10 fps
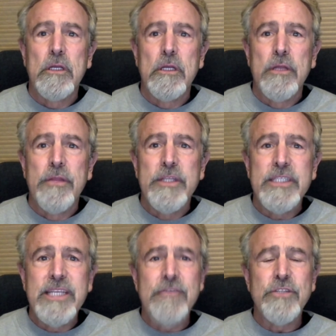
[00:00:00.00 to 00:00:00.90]
This
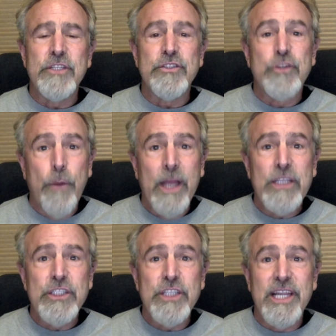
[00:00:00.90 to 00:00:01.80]
gives us
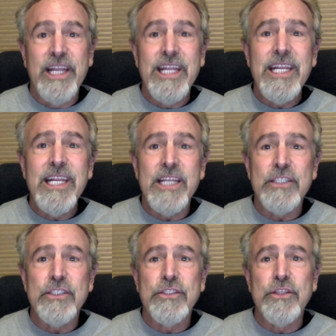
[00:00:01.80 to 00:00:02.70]
direction, leading
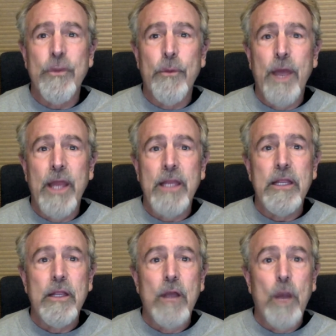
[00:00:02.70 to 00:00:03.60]
us to the right
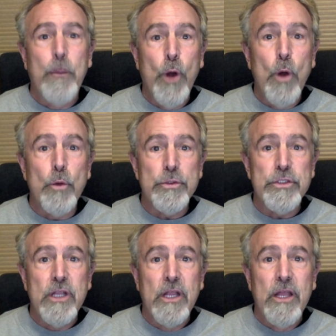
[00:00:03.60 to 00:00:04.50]
approach